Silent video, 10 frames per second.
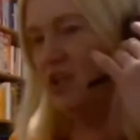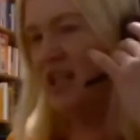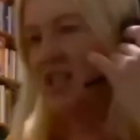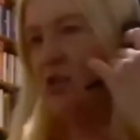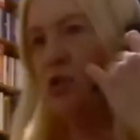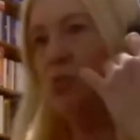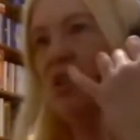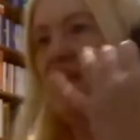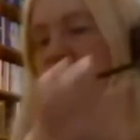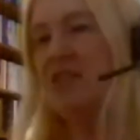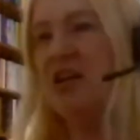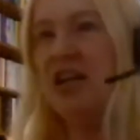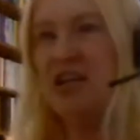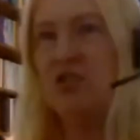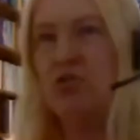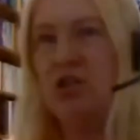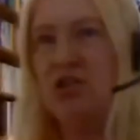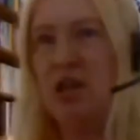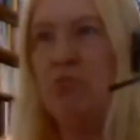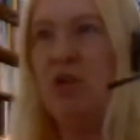do, getting on with their science
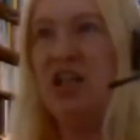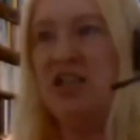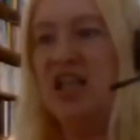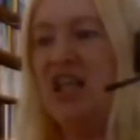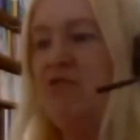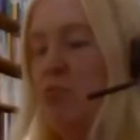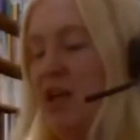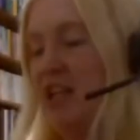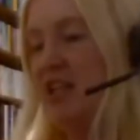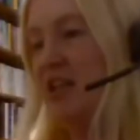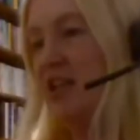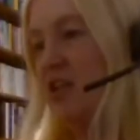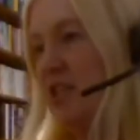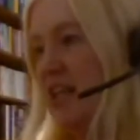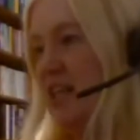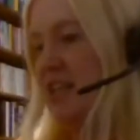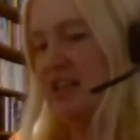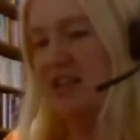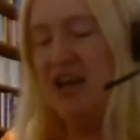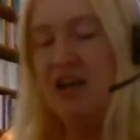rather than manage, even managing their
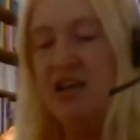data.